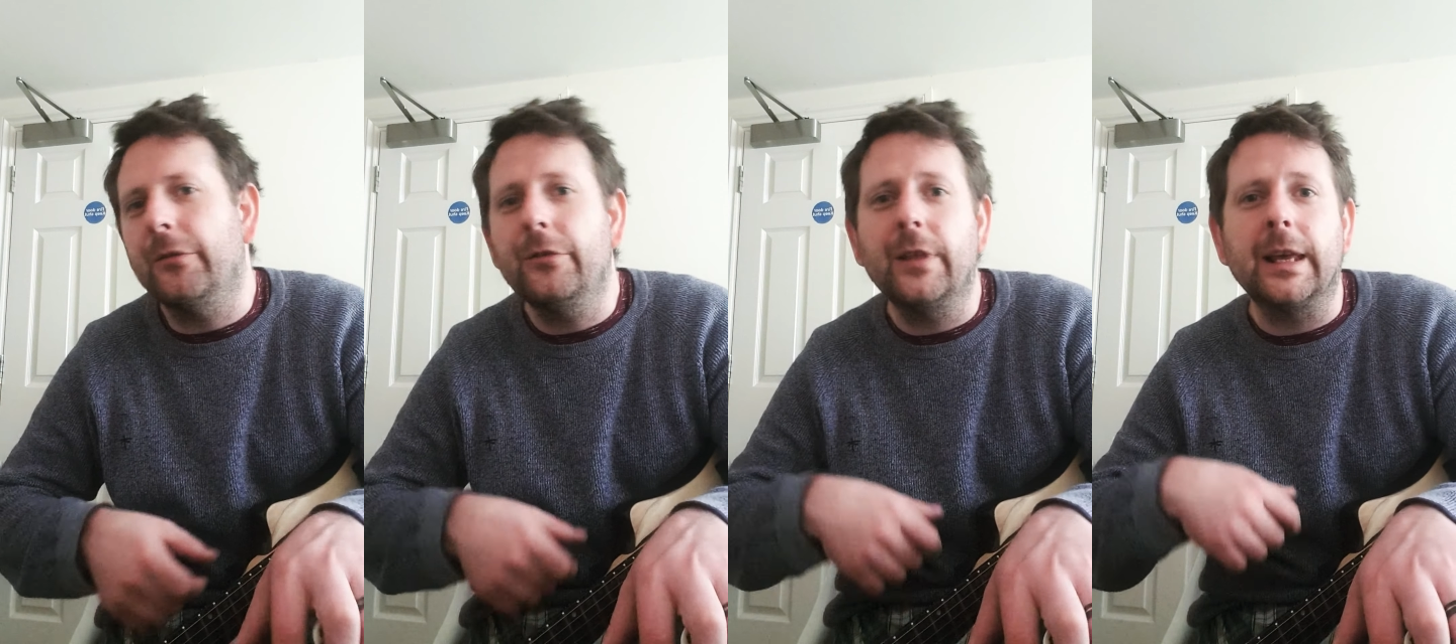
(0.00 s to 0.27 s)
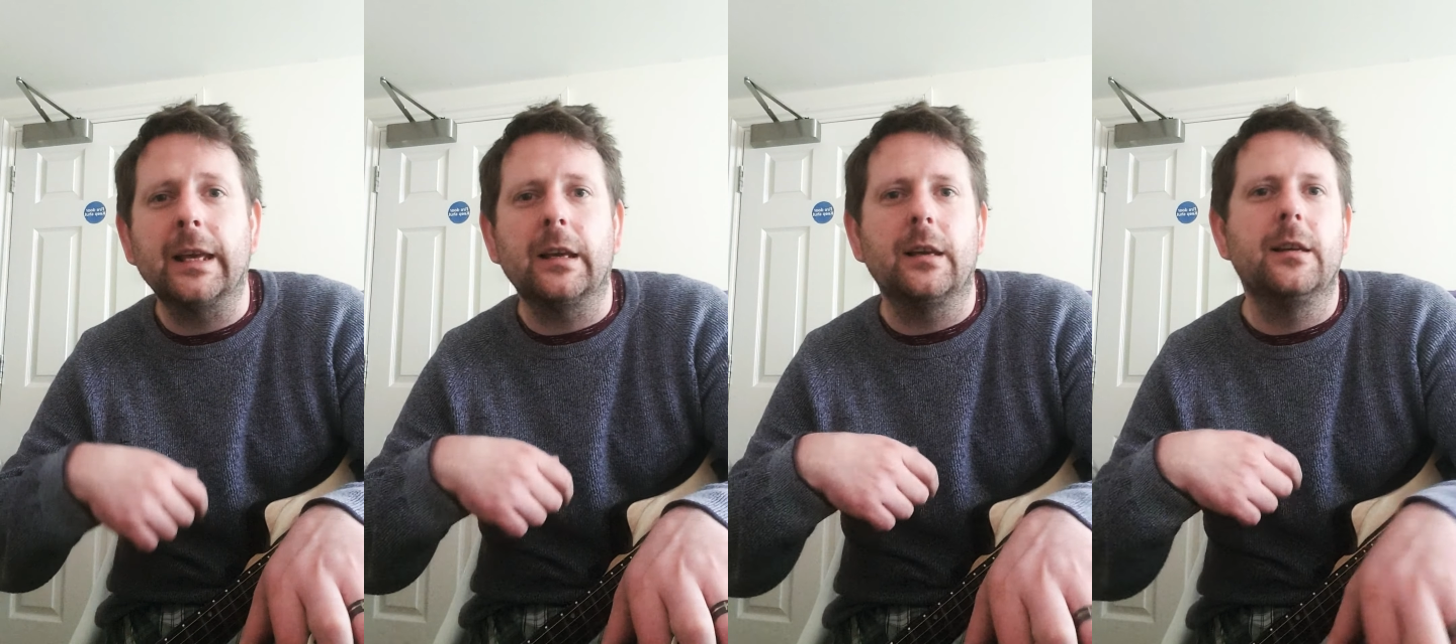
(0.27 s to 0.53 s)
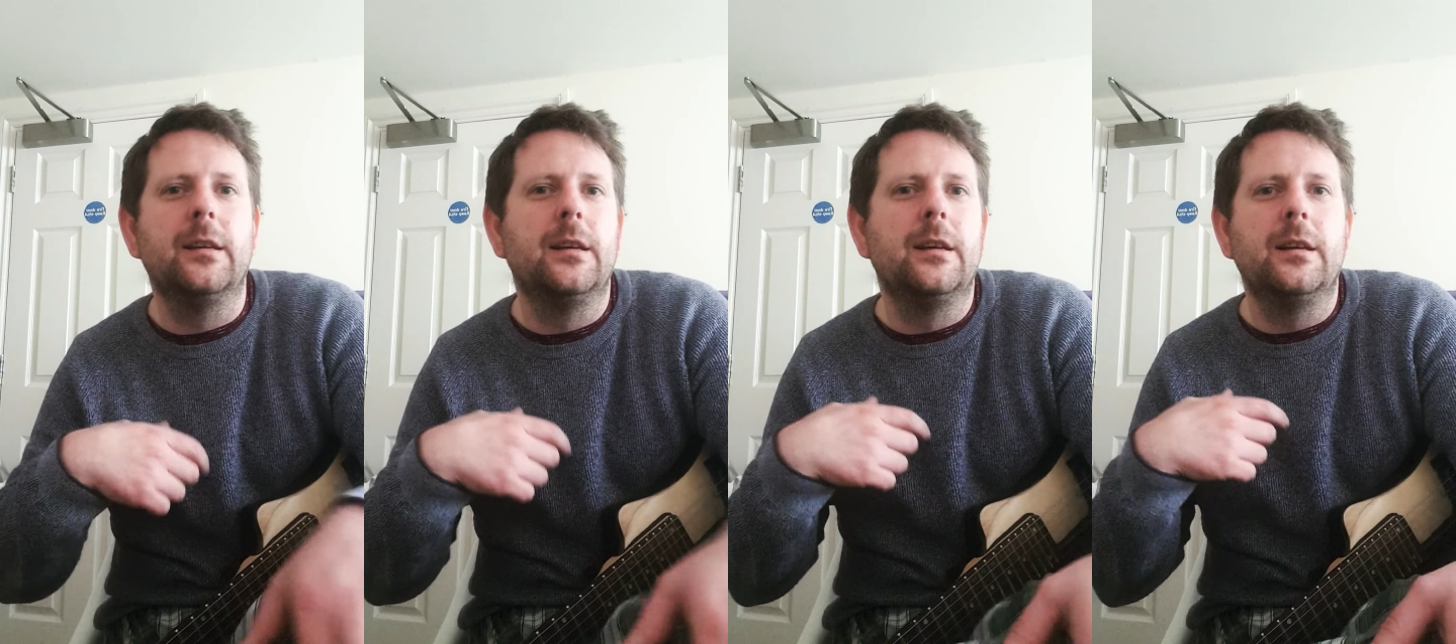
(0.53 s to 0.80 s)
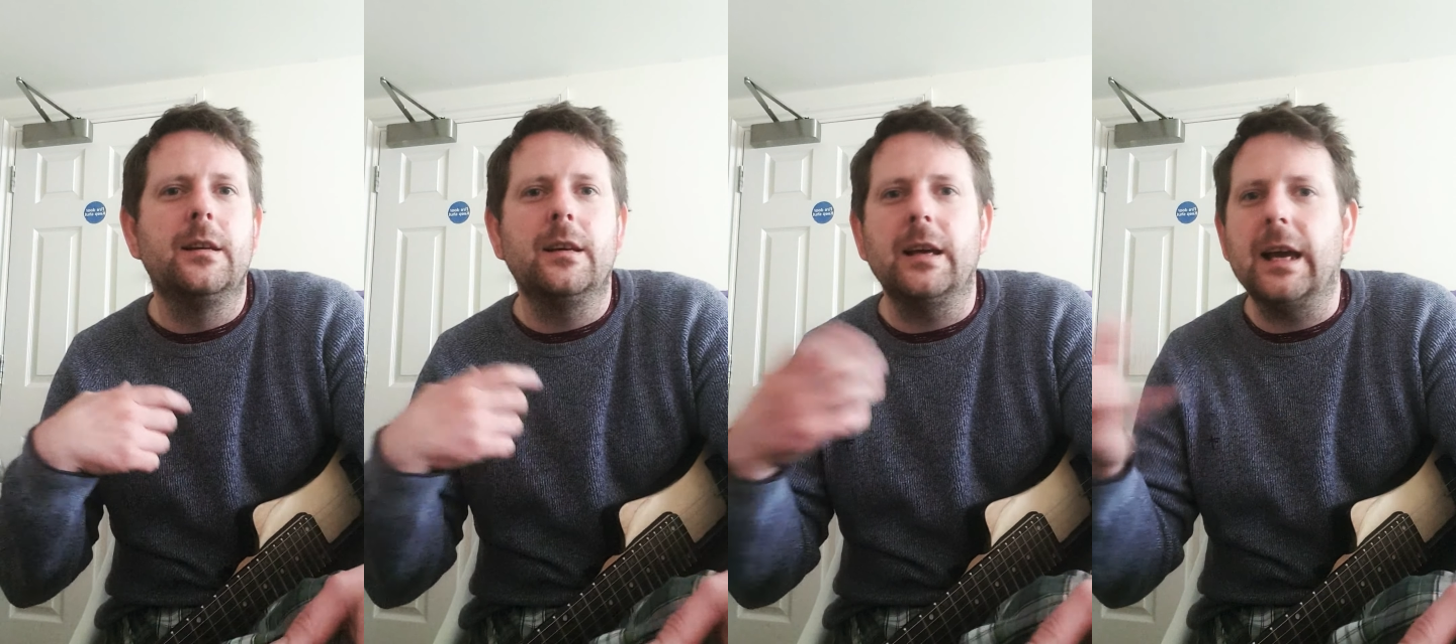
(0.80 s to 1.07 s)
think
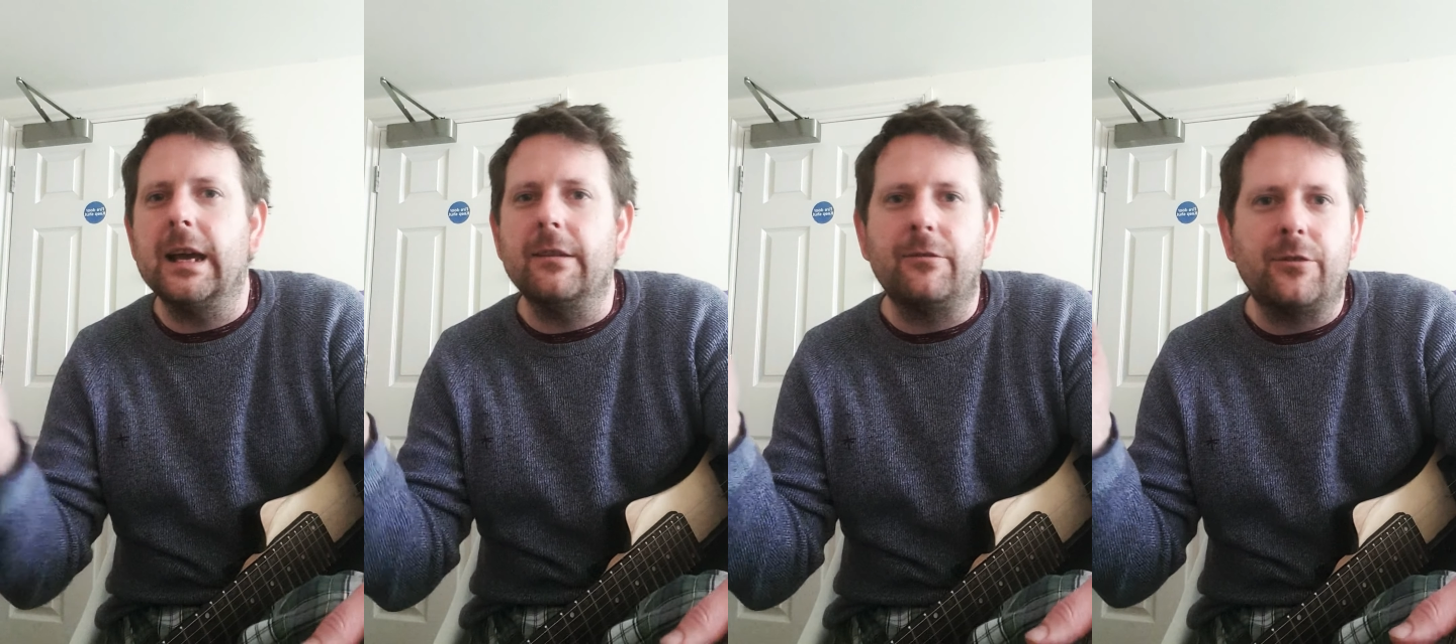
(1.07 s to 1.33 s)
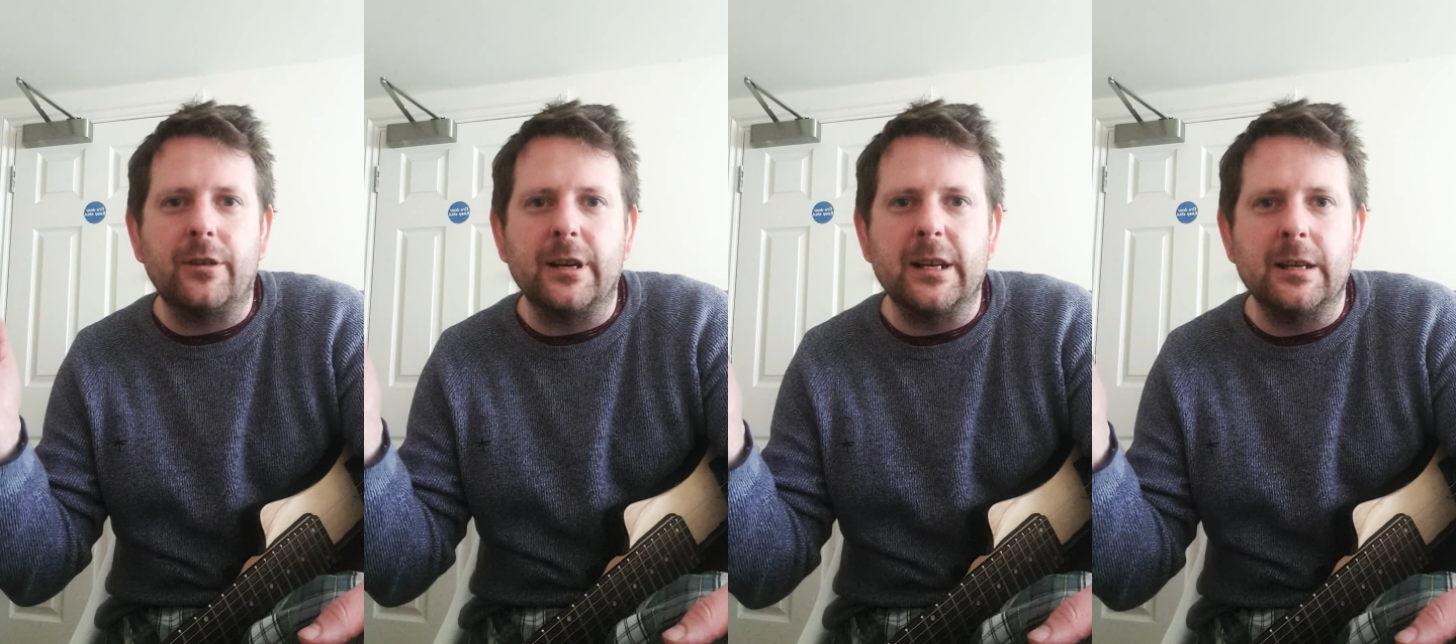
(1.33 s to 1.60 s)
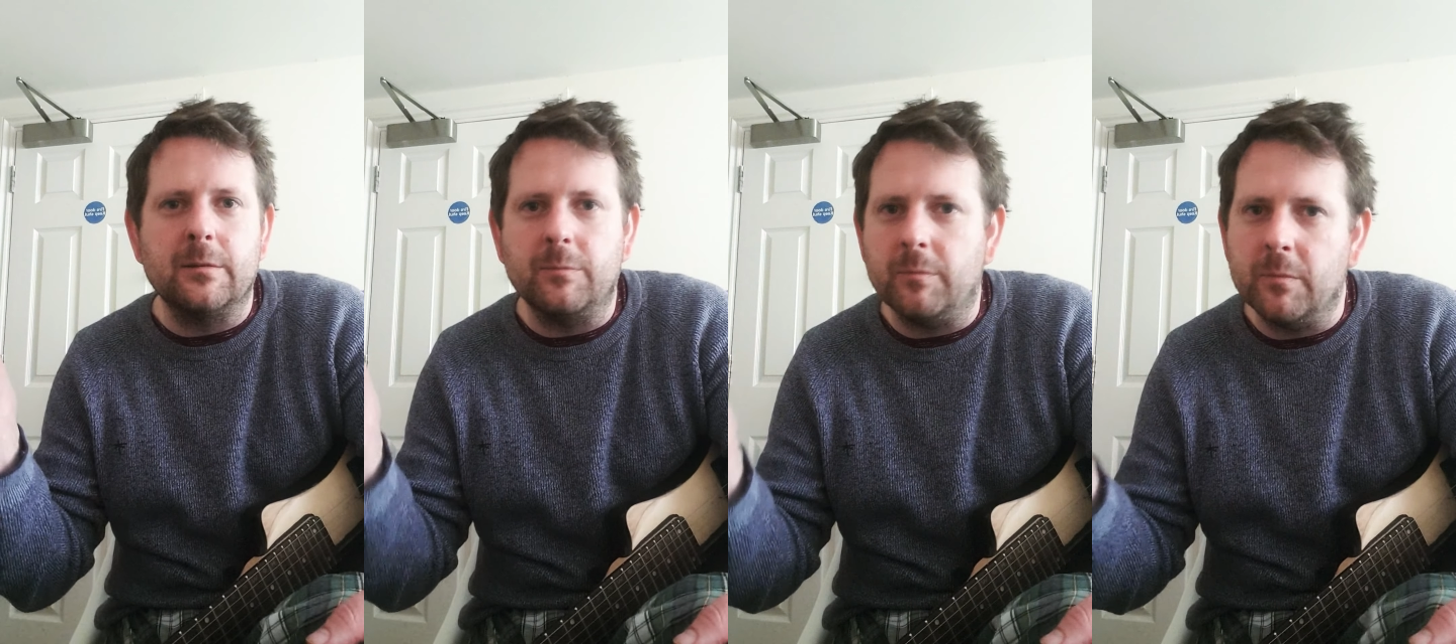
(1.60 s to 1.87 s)
every